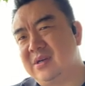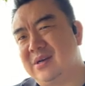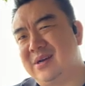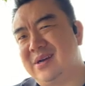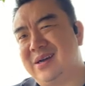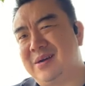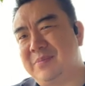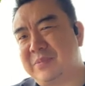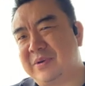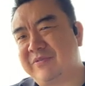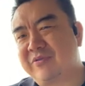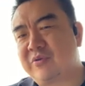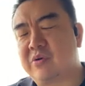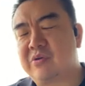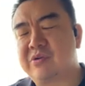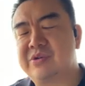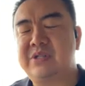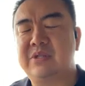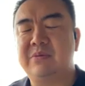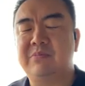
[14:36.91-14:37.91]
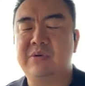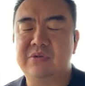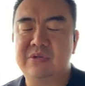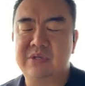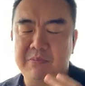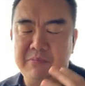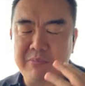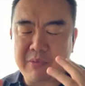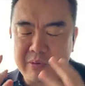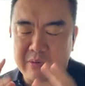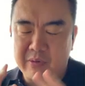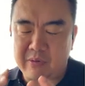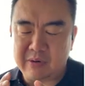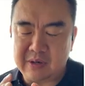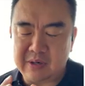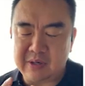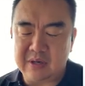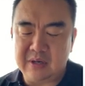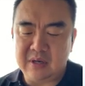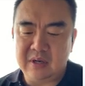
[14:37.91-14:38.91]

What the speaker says: But of course, the most important